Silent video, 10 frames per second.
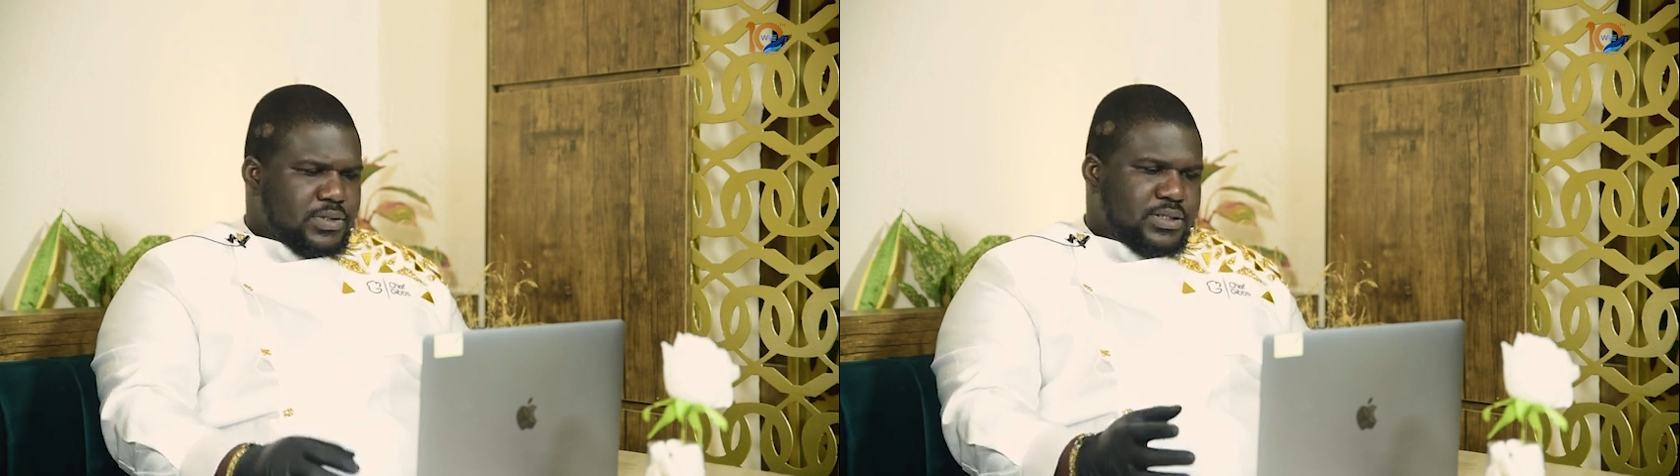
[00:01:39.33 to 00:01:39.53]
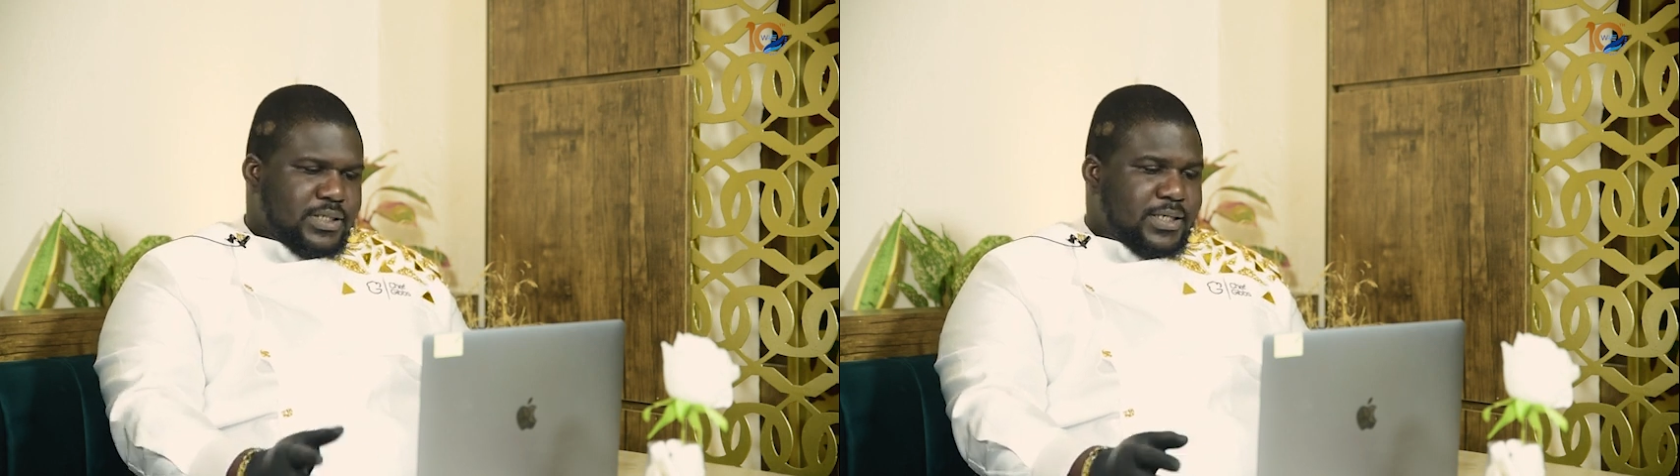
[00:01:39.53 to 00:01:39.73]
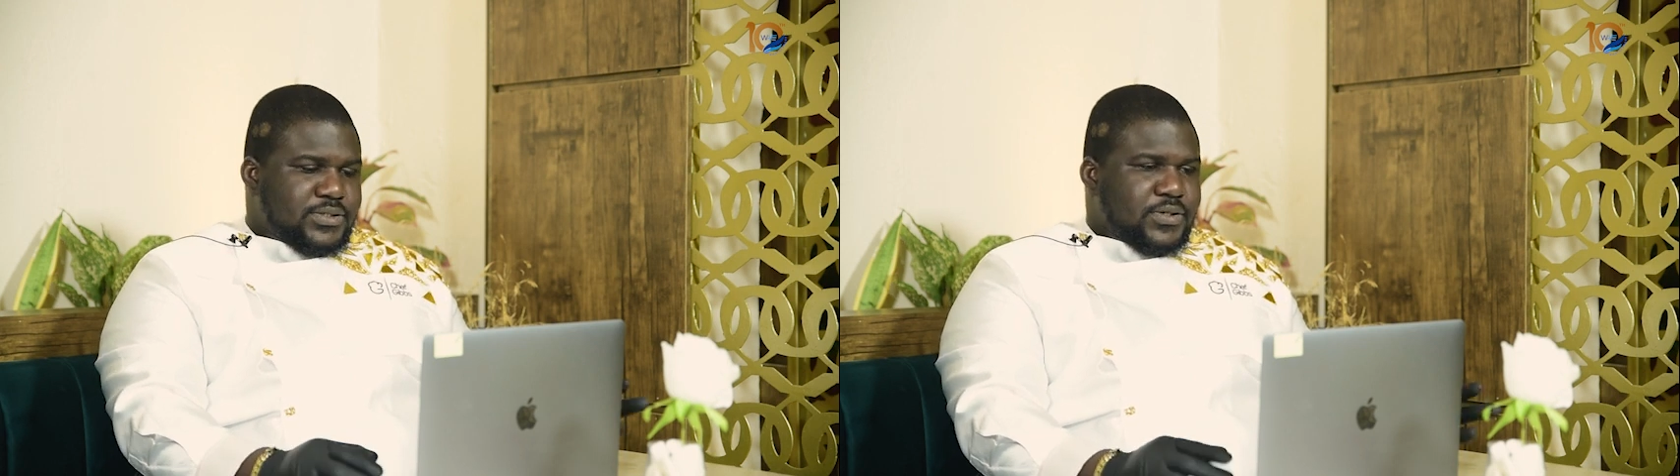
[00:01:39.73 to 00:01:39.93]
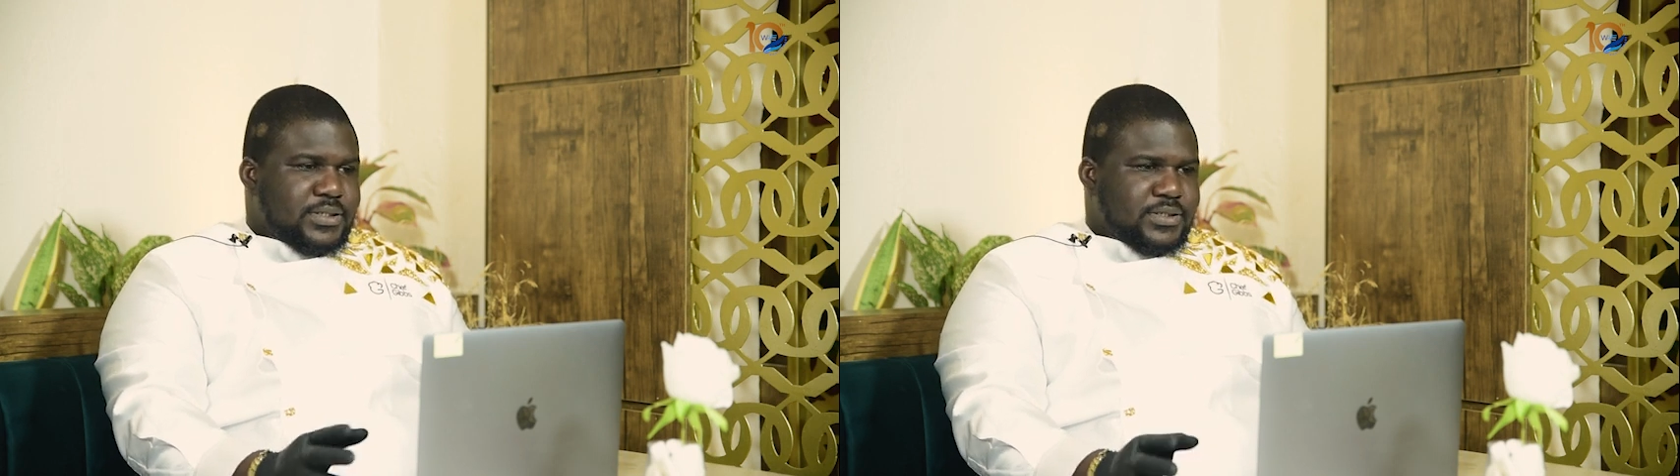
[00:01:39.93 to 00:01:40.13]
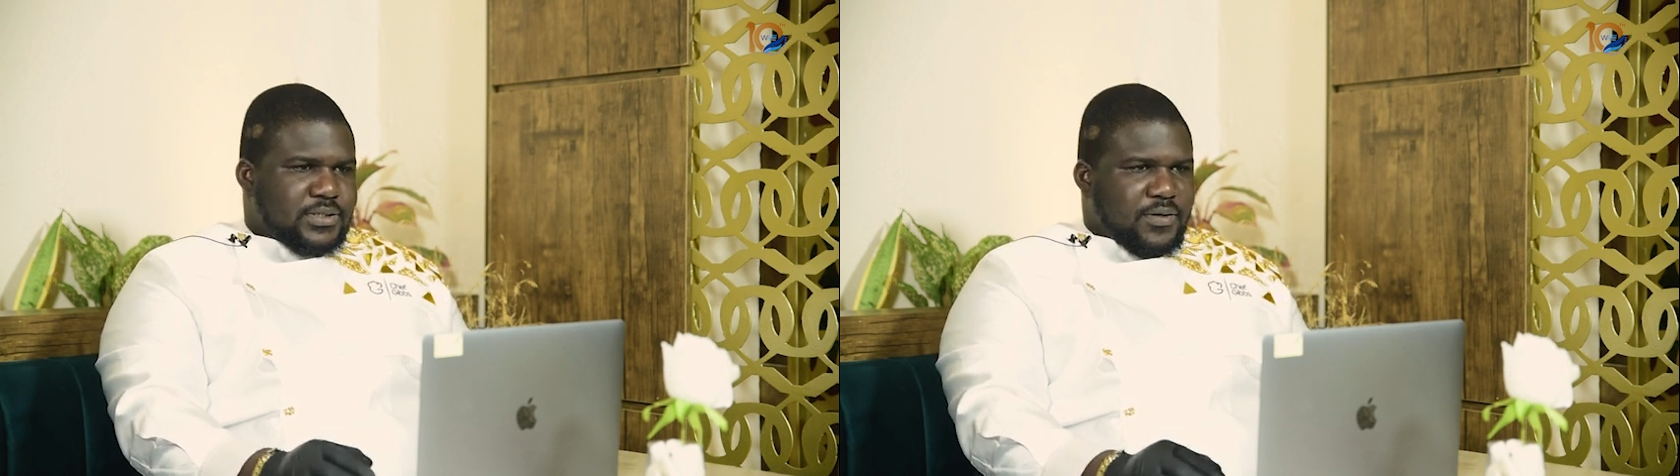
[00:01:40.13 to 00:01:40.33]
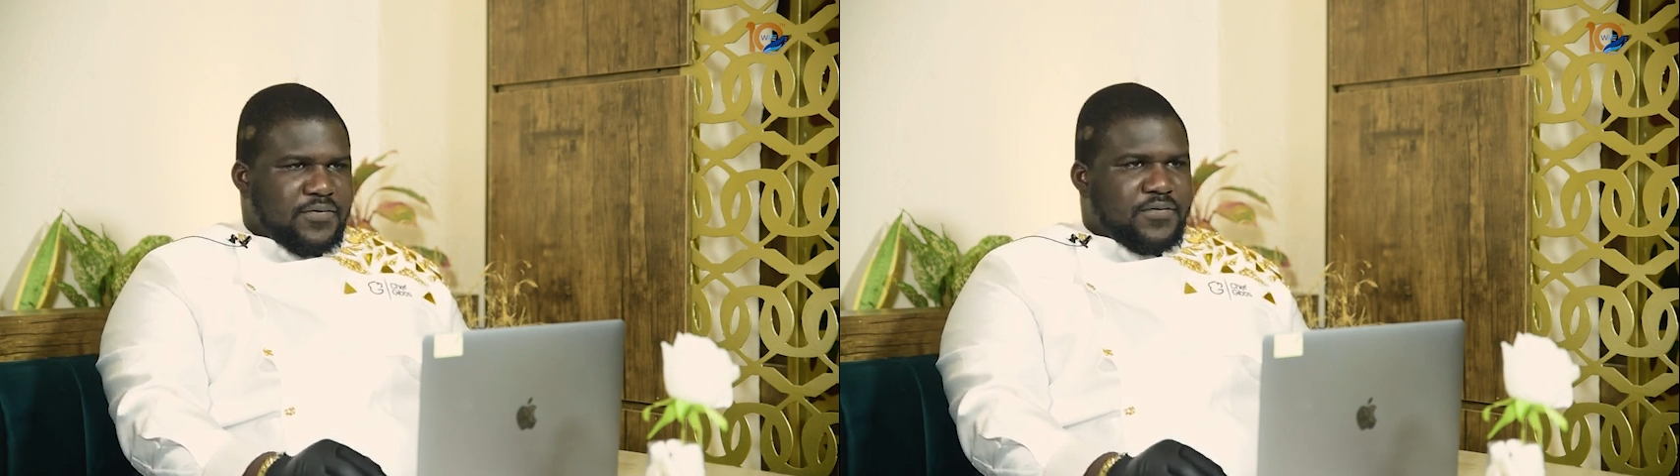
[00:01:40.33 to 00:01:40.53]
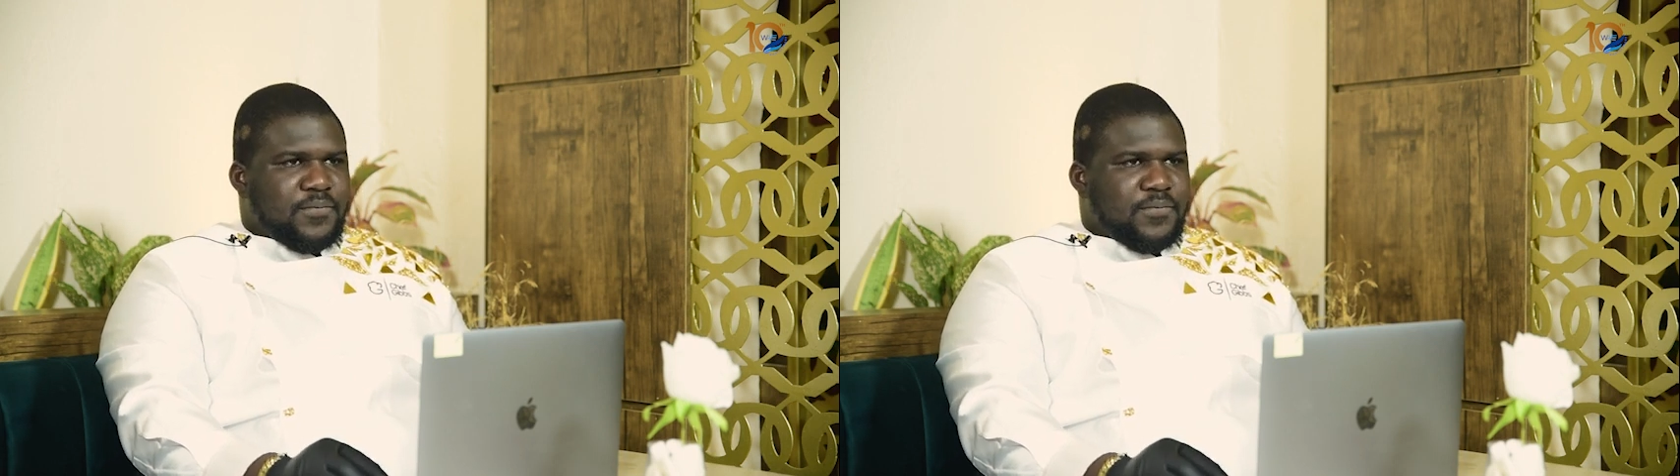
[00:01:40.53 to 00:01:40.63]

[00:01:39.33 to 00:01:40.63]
started studying stuff.